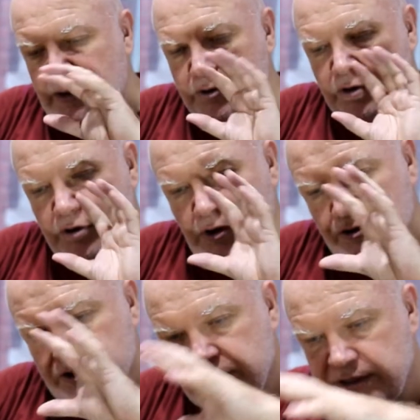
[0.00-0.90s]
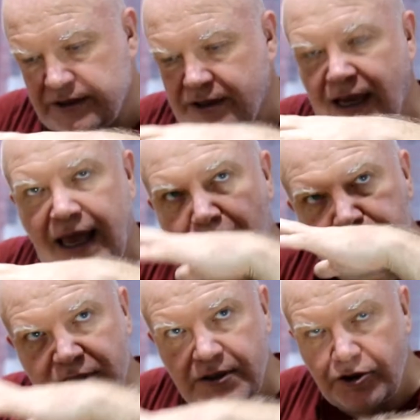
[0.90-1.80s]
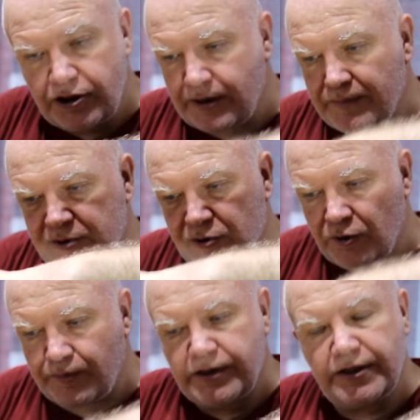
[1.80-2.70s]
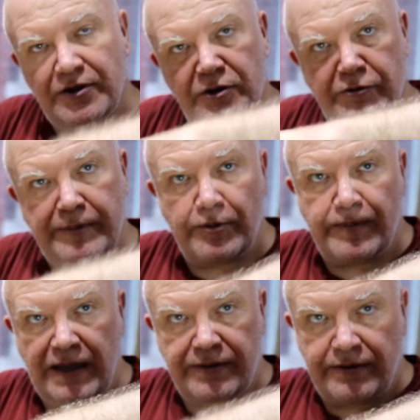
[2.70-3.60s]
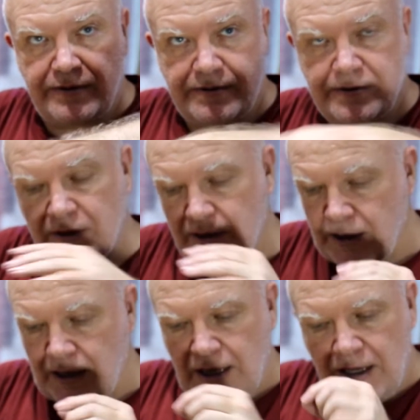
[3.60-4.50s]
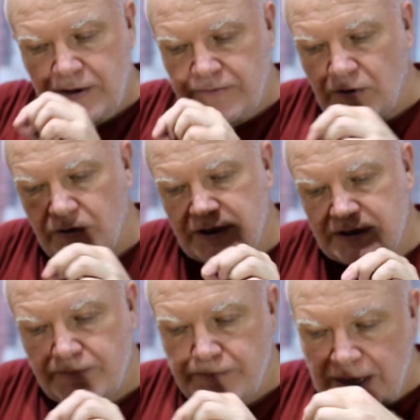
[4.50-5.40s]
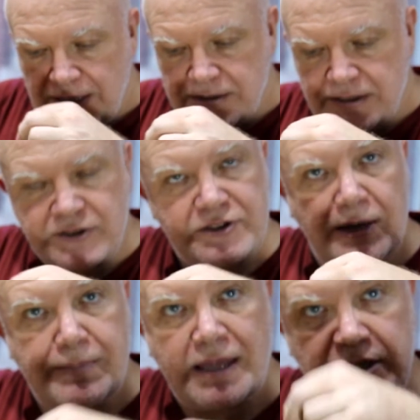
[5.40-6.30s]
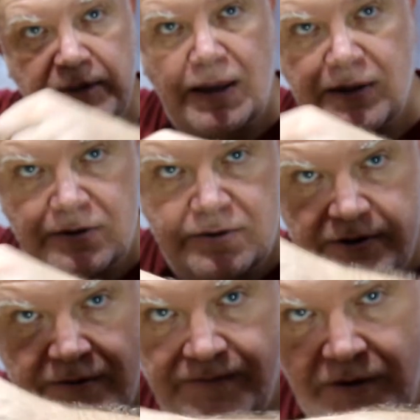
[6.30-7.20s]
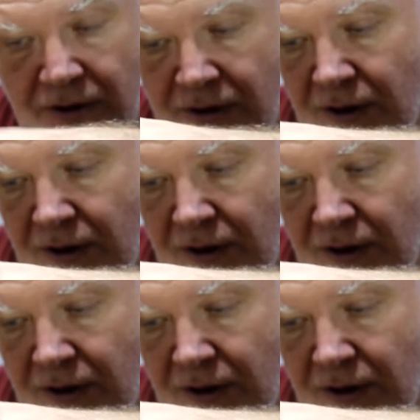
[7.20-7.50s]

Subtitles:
your consciousness to get absolutely absorbed into the ripple patterns. And you've got these amazing cymatic patterns of the